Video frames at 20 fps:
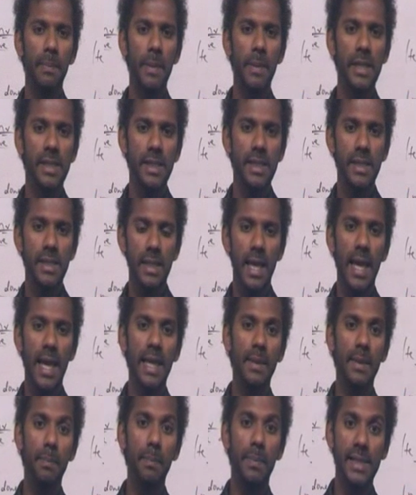present
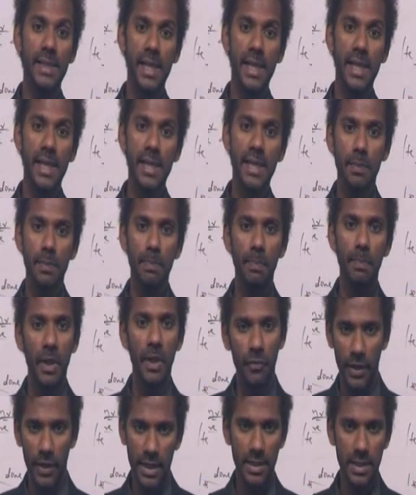and present
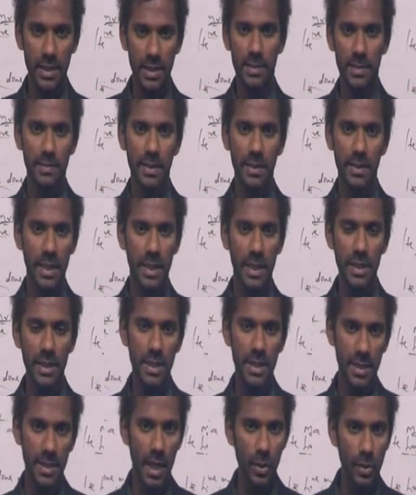perfect. Clear?
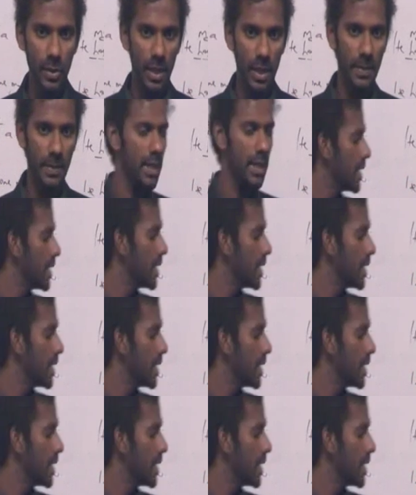Now tell me,